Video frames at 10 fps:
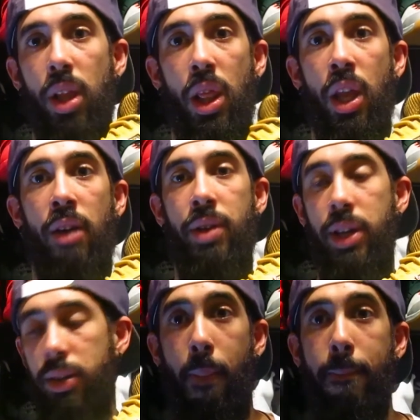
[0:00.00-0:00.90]
Loved
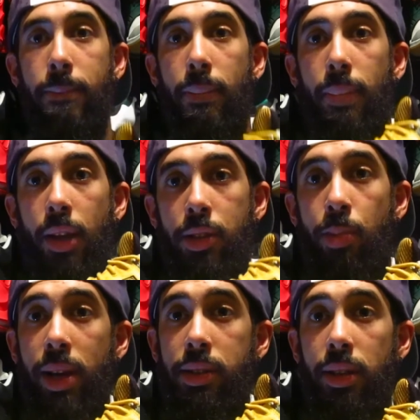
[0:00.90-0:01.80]
it. So
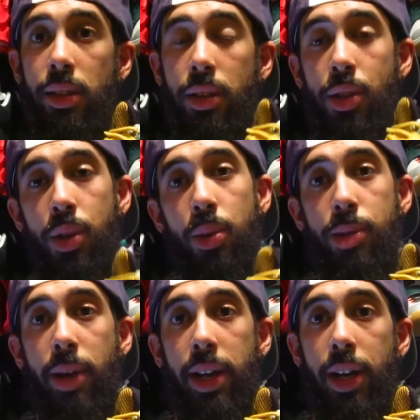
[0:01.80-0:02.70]
basically the shoe is
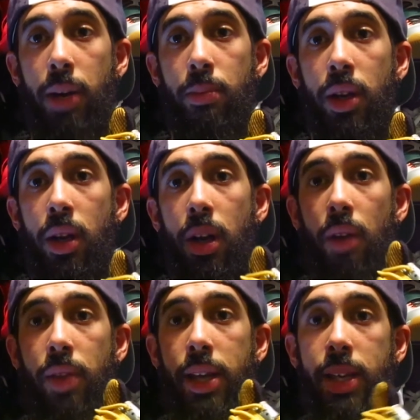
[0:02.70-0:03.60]
made up
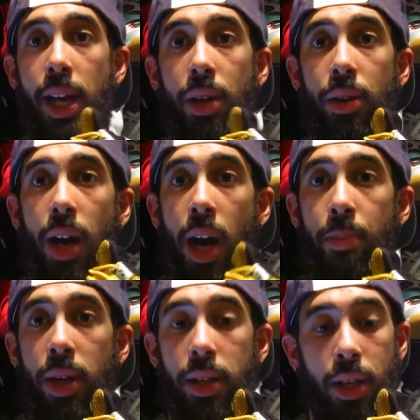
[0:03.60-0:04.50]
of that yellow
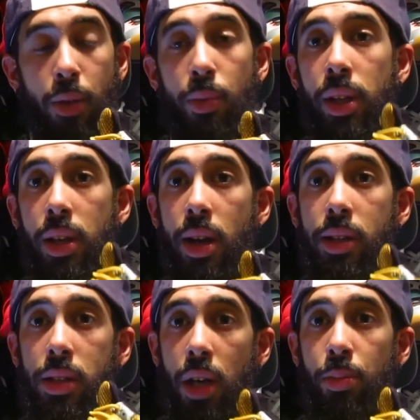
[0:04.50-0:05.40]
upper in a really
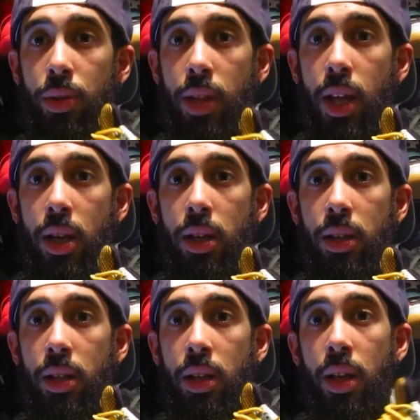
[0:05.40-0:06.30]
nice tumbled leather,
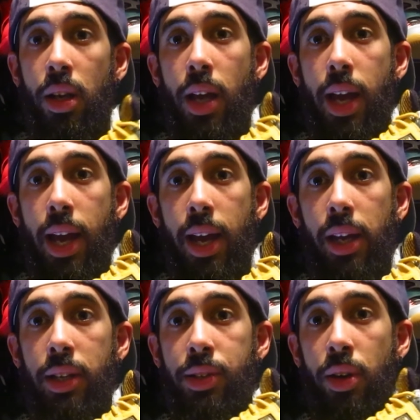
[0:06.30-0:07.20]

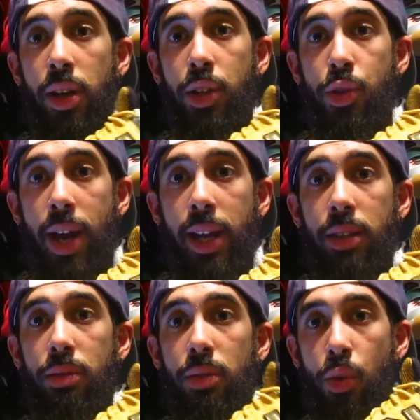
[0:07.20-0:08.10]
and it's got a
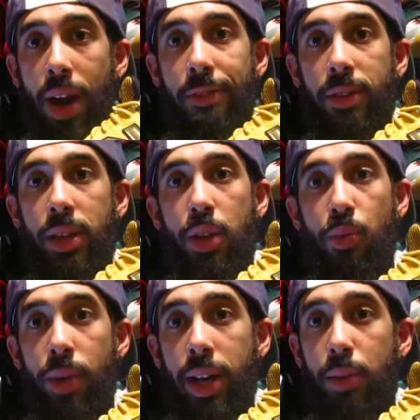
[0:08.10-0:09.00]
dragon graphic
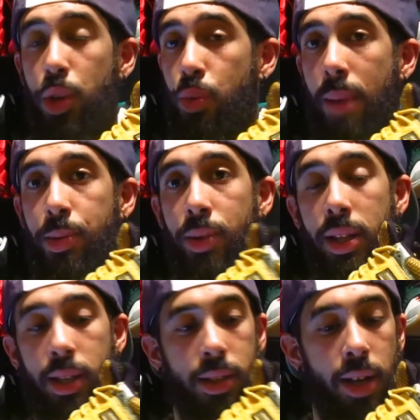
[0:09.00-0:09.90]
in red which wraps around
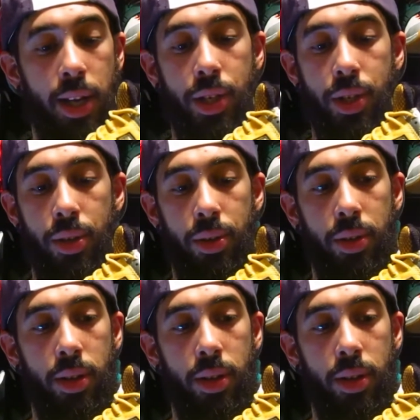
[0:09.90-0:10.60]
the entire shoe.